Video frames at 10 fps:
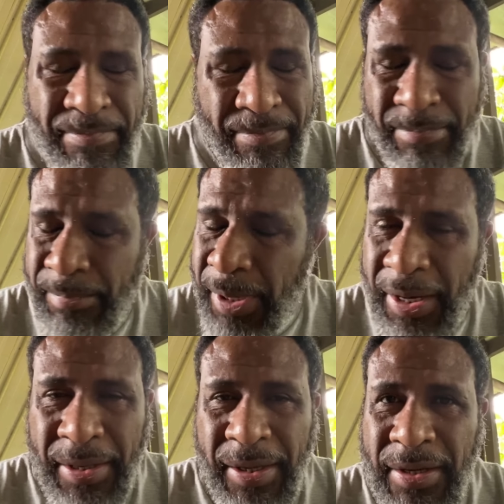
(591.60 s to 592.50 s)
many
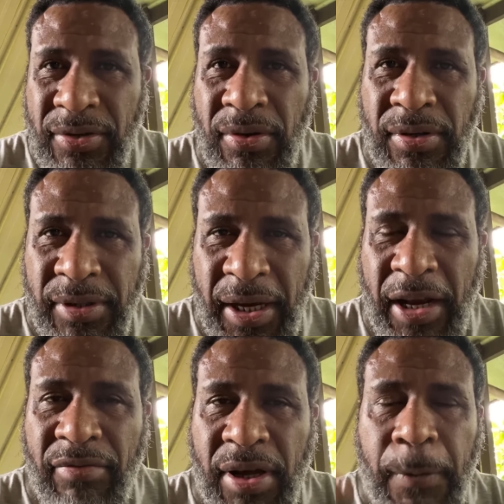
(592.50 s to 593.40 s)
things on
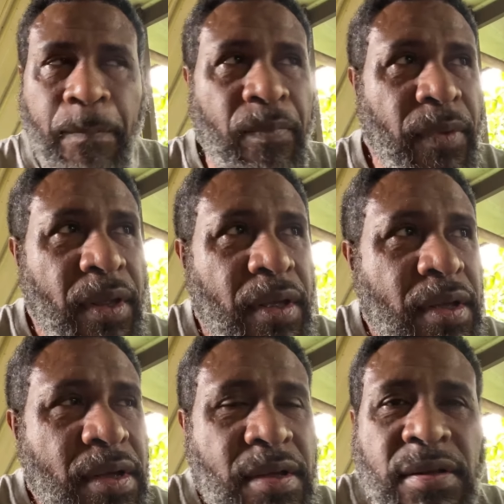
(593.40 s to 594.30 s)
Canva.
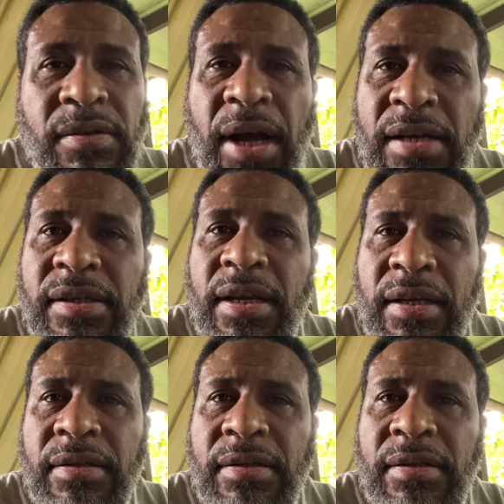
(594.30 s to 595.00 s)
So I started